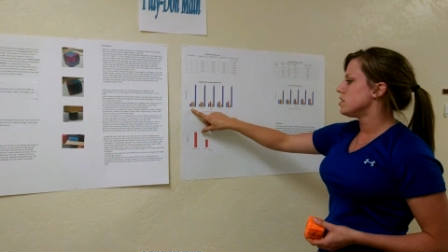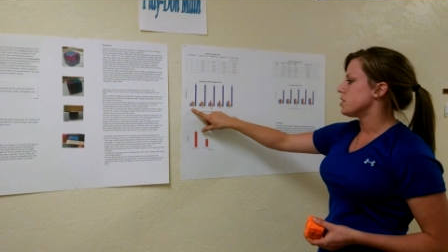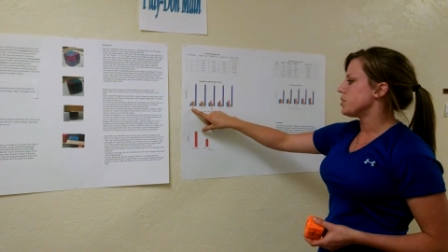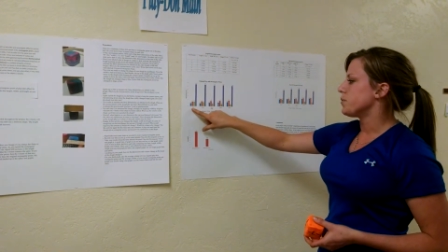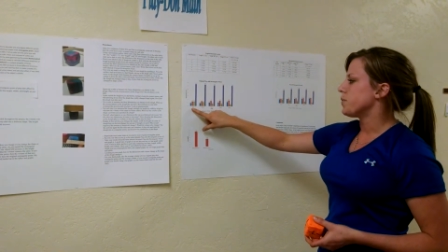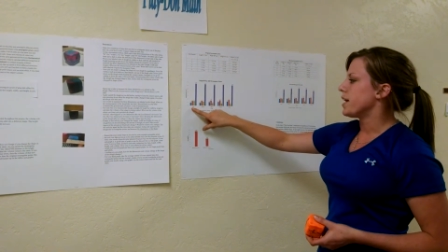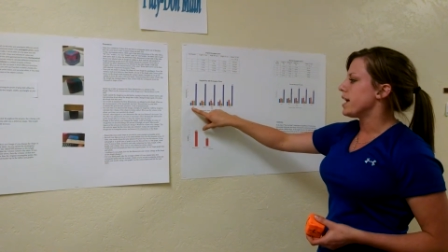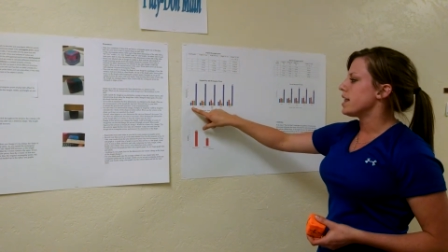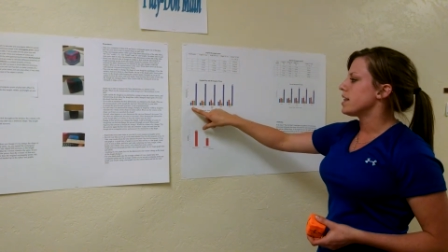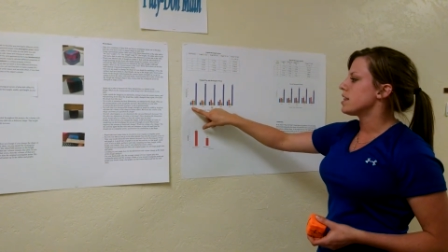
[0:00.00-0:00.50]

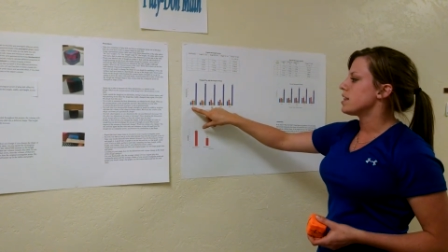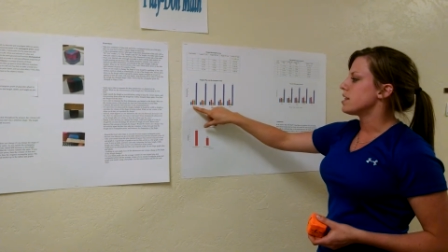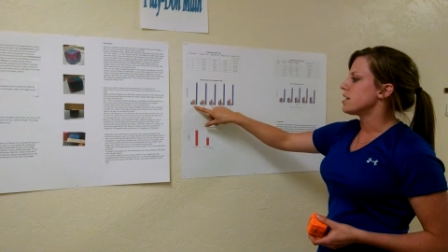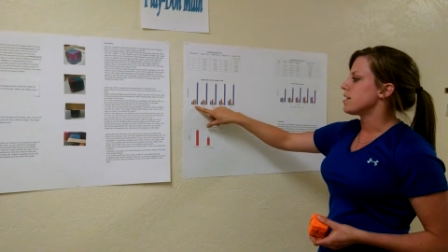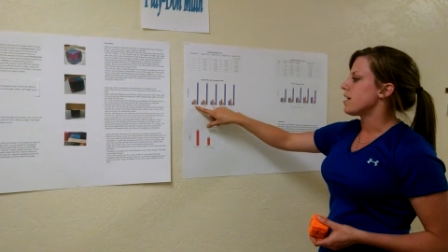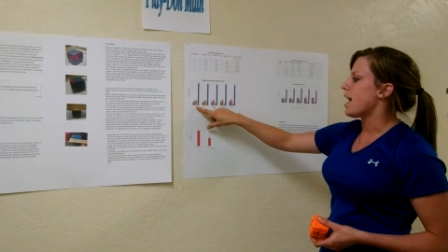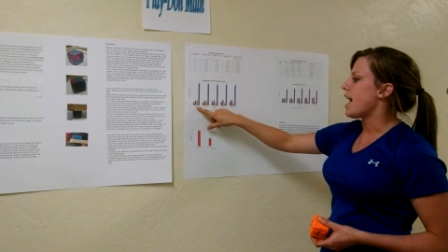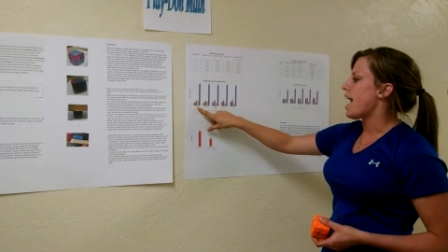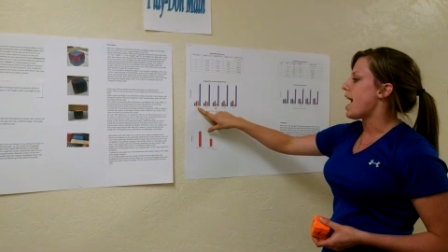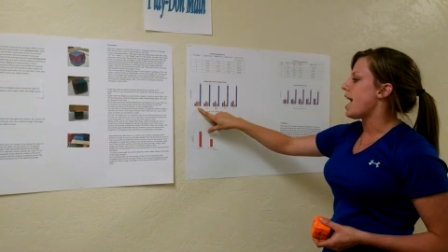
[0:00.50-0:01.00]
your
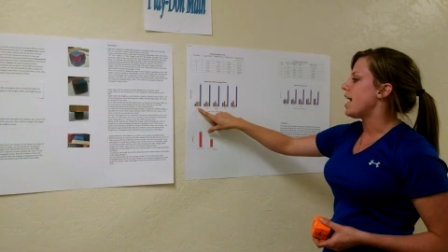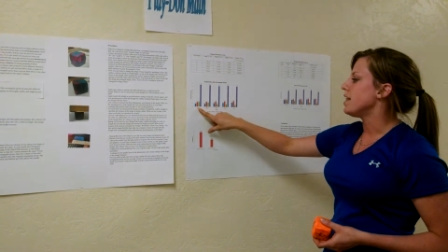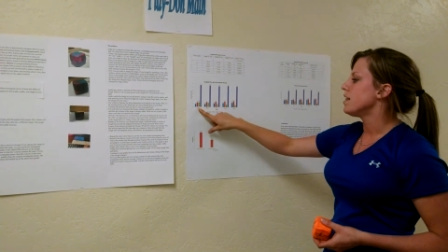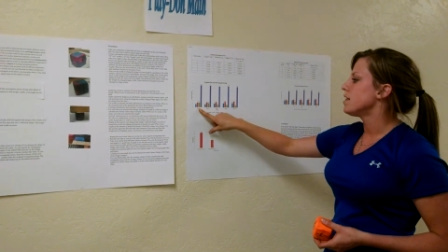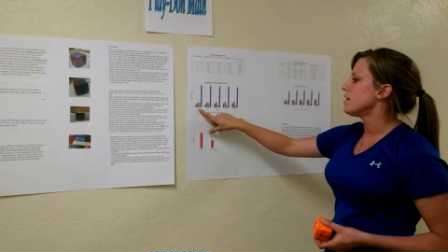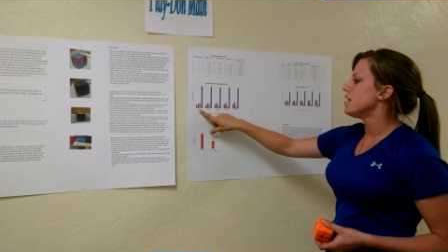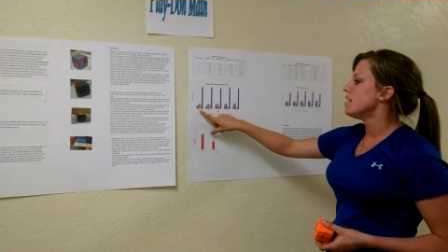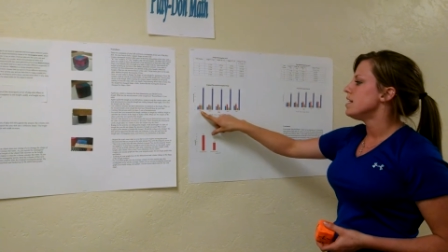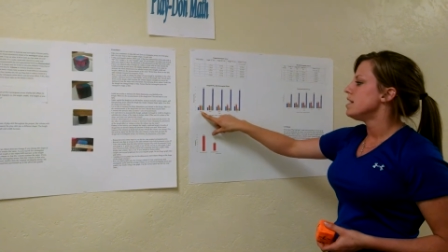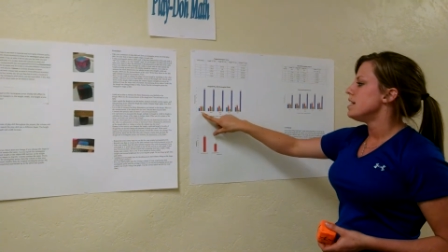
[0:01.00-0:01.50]
width, your
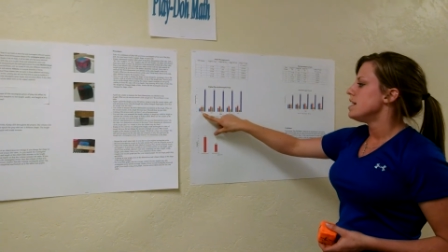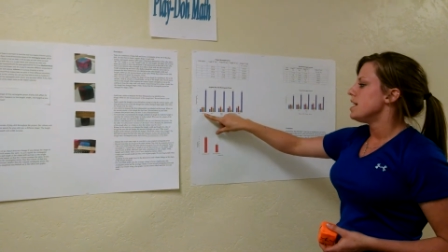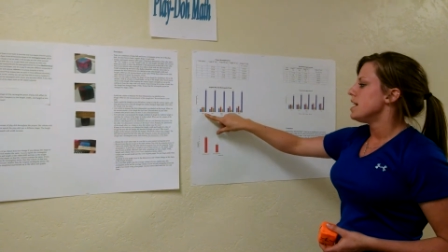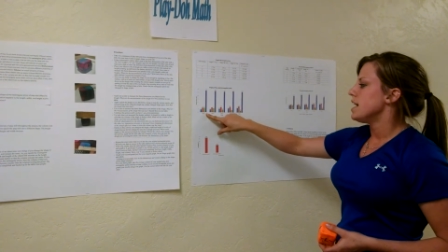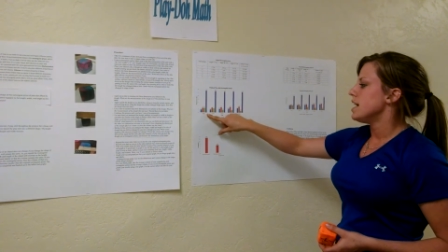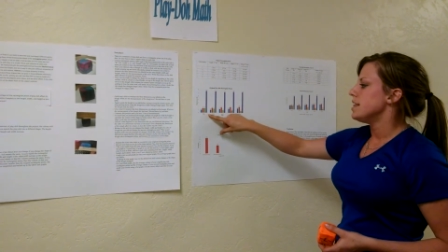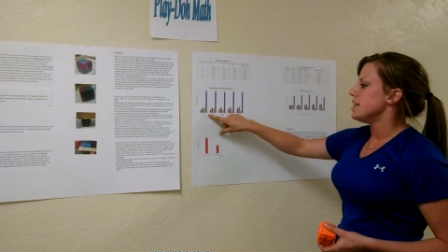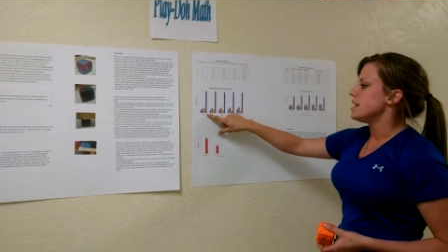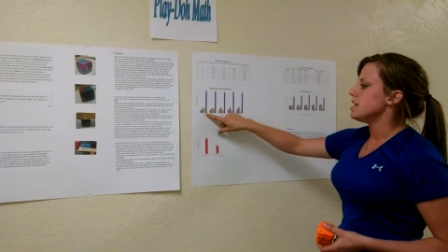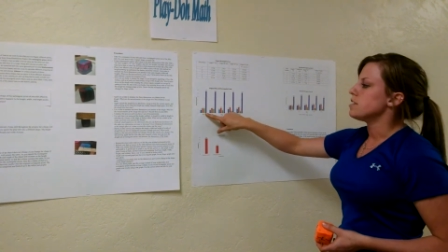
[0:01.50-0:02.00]
height,
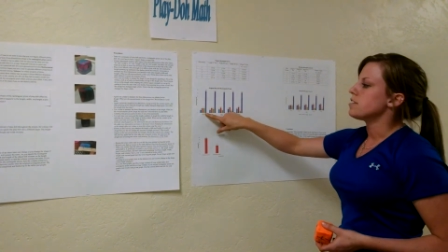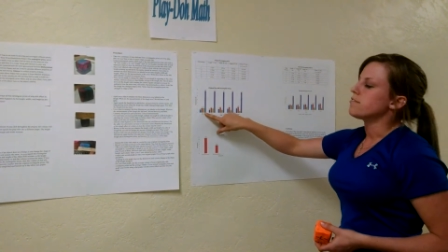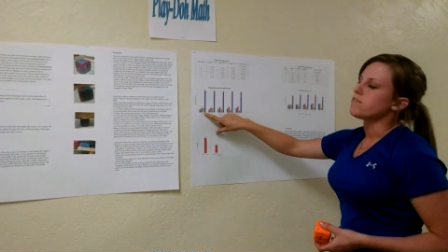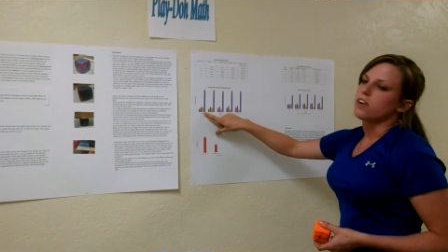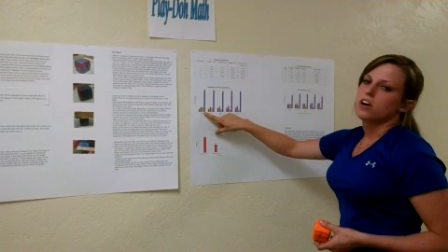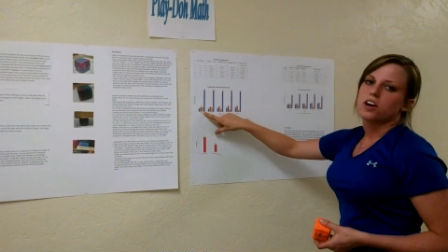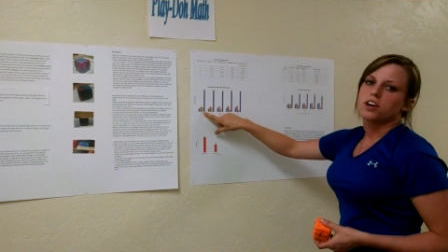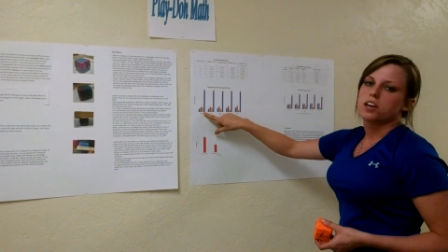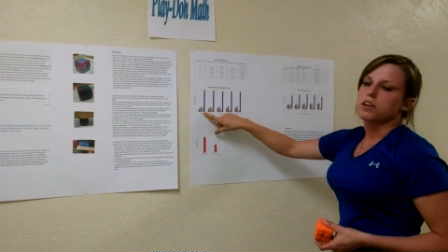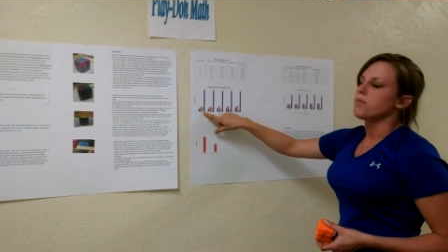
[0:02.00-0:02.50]
and then your
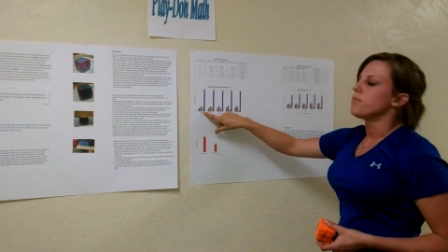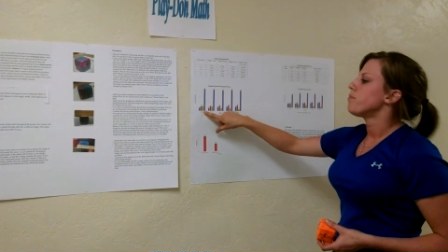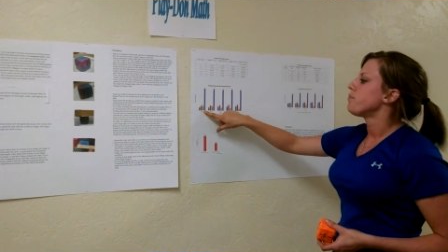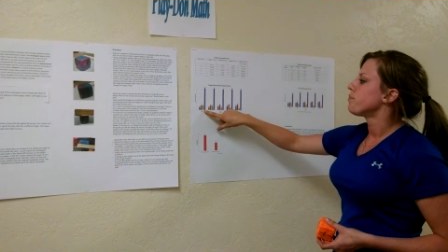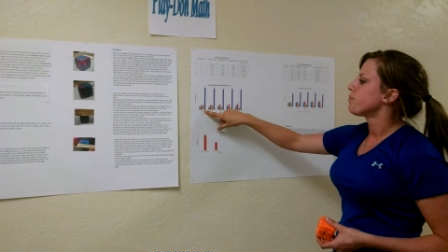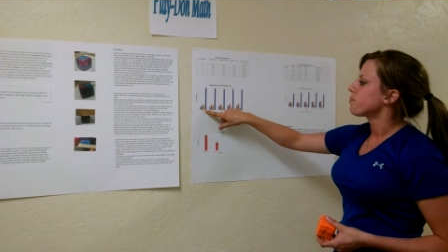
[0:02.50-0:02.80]
volume.